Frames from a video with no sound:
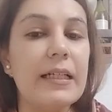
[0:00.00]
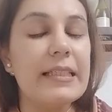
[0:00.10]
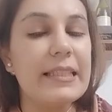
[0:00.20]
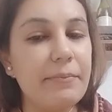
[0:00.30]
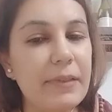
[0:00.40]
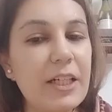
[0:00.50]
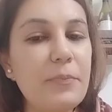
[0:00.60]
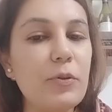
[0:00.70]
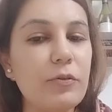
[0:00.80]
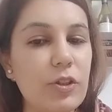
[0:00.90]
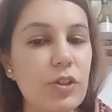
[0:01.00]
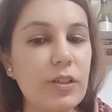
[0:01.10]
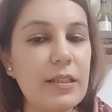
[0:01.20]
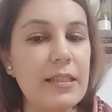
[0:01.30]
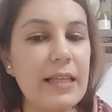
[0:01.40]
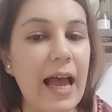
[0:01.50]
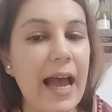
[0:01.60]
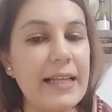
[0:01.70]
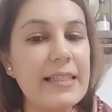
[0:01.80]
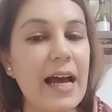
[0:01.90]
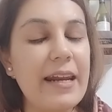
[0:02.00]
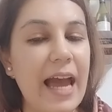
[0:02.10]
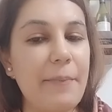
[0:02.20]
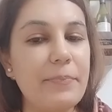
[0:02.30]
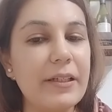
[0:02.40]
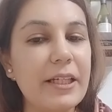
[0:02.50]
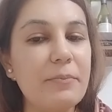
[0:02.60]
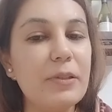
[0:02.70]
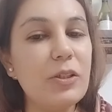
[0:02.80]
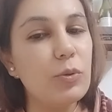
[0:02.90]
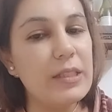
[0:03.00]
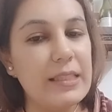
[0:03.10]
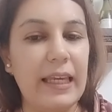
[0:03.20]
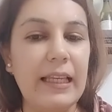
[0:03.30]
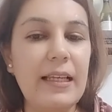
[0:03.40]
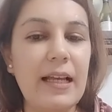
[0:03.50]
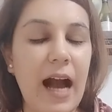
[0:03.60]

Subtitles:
Similar provisions as are applicable to sale